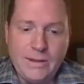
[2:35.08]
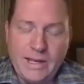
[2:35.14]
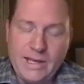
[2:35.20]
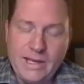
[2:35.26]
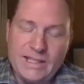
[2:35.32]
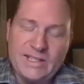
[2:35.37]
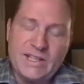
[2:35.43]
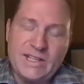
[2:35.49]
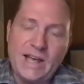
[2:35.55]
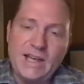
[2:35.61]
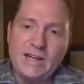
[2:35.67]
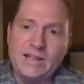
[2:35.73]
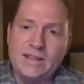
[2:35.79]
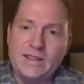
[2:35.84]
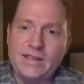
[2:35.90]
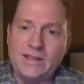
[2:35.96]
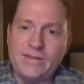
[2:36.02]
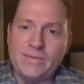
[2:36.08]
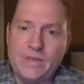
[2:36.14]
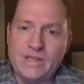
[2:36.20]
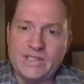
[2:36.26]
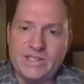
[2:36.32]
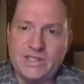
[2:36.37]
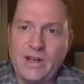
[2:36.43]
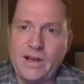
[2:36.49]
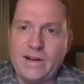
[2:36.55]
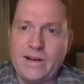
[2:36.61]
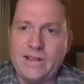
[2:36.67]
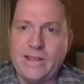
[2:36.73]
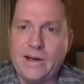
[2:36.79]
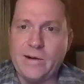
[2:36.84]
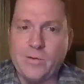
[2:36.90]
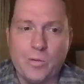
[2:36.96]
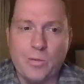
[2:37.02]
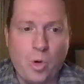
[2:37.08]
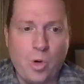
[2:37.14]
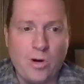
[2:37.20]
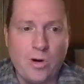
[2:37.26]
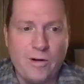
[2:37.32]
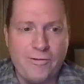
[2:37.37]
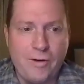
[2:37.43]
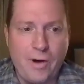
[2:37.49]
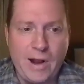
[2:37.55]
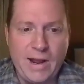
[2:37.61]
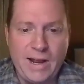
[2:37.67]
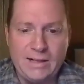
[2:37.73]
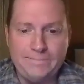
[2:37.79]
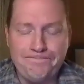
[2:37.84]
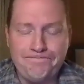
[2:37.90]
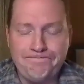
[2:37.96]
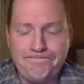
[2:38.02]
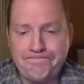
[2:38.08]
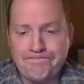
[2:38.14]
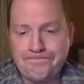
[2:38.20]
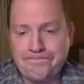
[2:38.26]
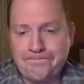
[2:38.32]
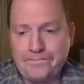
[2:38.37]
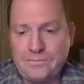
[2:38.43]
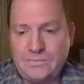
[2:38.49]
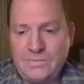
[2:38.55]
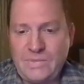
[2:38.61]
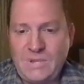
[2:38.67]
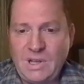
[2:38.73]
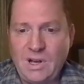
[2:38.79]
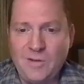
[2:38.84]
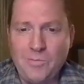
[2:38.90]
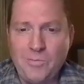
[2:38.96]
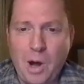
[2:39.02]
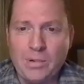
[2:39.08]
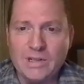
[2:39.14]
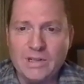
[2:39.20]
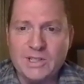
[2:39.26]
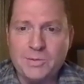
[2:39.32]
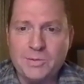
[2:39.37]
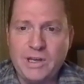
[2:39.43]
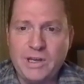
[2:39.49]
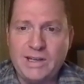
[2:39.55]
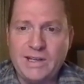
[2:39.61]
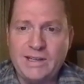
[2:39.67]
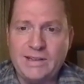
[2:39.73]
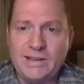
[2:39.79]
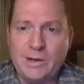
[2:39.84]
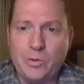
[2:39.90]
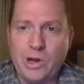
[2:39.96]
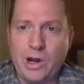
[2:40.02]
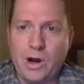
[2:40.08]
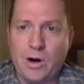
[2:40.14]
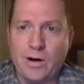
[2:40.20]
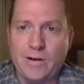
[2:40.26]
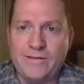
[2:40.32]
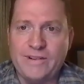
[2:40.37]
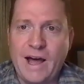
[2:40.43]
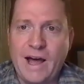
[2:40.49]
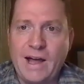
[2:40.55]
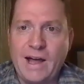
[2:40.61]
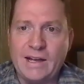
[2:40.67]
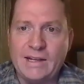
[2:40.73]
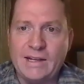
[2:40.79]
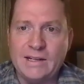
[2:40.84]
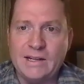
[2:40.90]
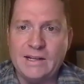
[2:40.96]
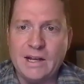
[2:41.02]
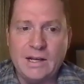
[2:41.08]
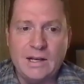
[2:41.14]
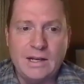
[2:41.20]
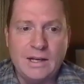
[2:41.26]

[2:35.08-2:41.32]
he cited the study that we're more afraid of public speaking than we are of dying.